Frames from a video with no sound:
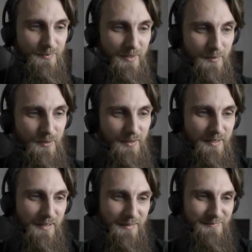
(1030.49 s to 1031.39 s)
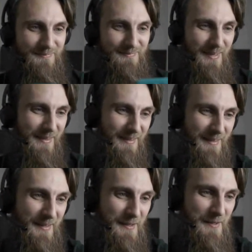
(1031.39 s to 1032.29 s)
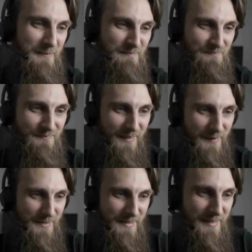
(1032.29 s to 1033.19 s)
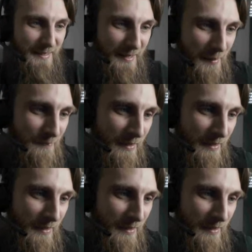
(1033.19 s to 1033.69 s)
Alhamdulillah. Let me see here.